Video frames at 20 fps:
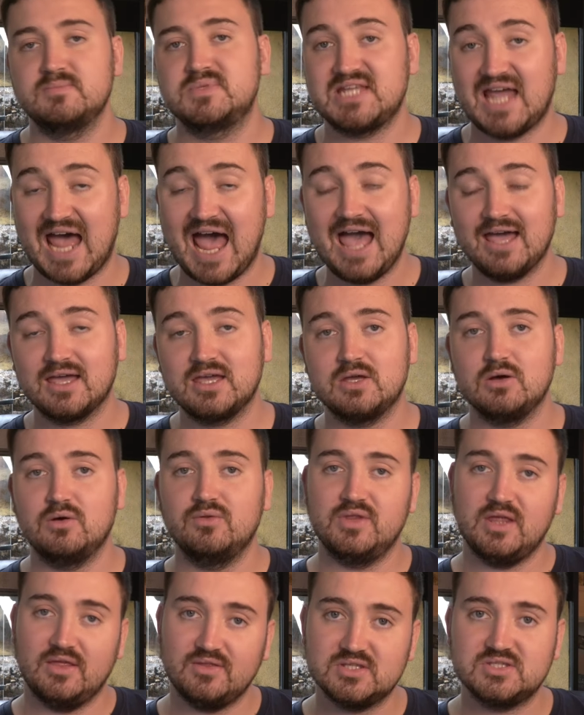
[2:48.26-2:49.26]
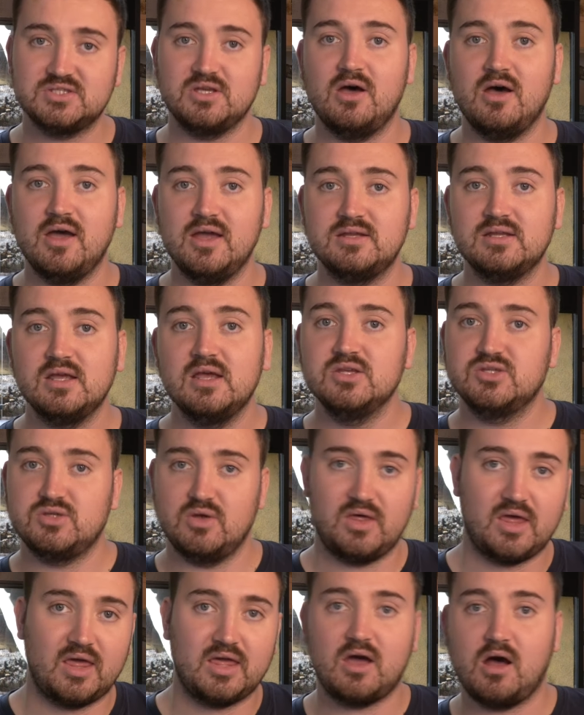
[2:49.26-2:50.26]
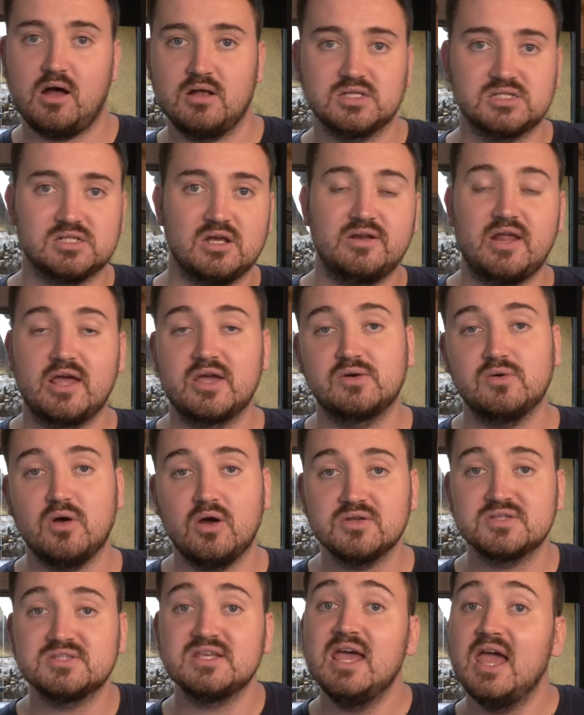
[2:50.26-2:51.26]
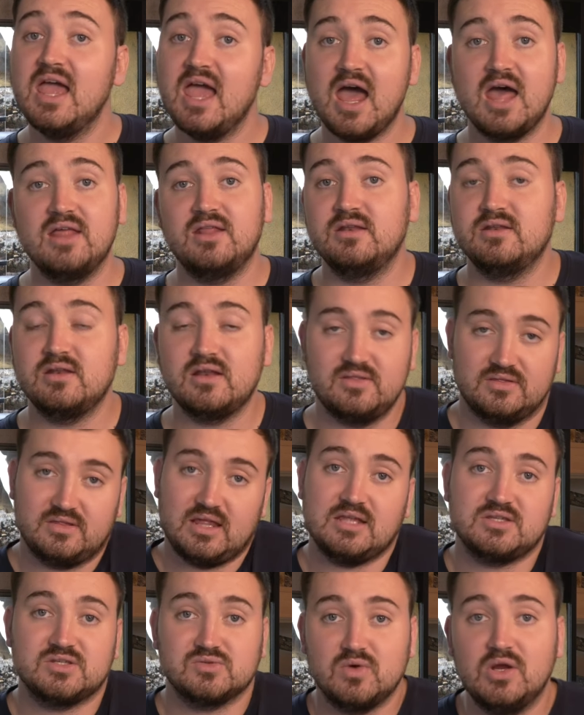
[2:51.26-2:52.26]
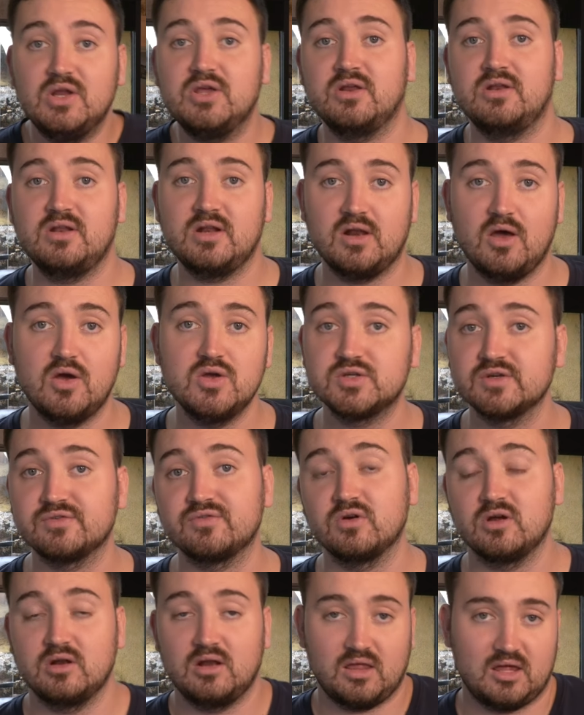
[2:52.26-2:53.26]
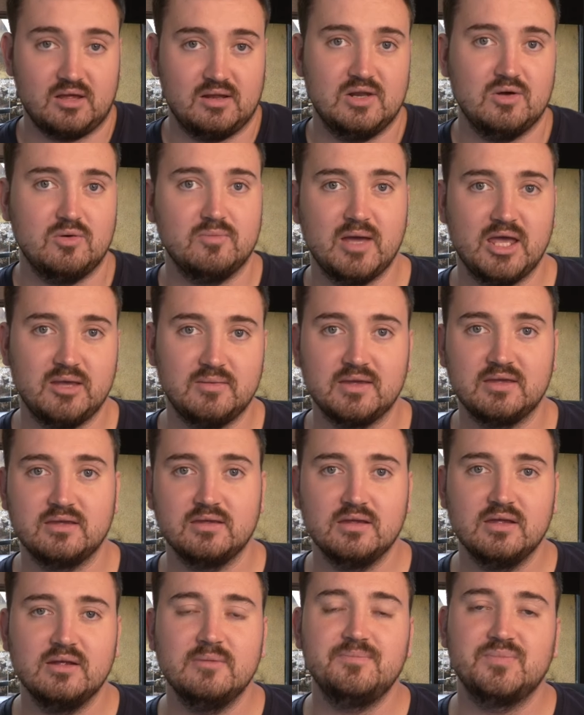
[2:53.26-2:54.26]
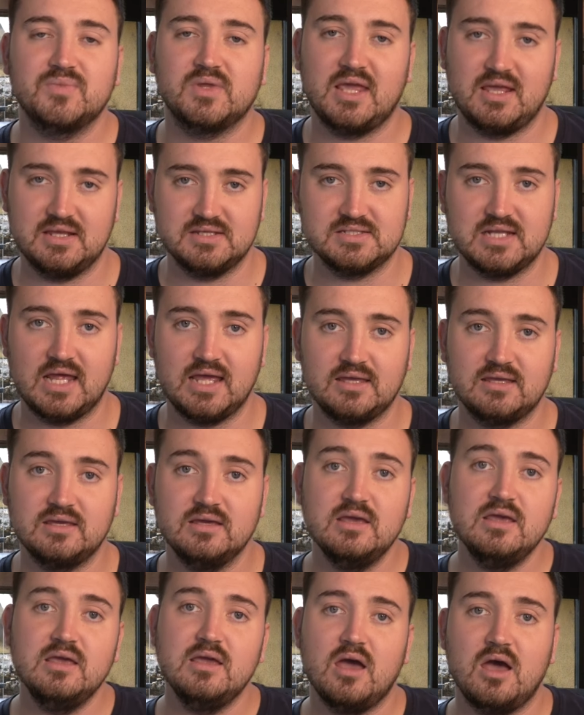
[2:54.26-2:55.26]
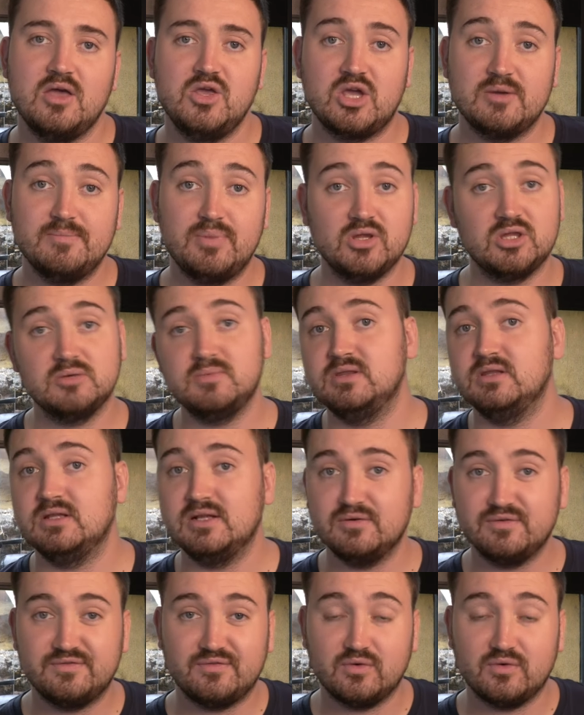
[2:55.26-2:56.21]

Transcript: tack on the other side so they can't slide it across. And then that's a really good enclosure for like a little baby kingsnake. You can put them in the little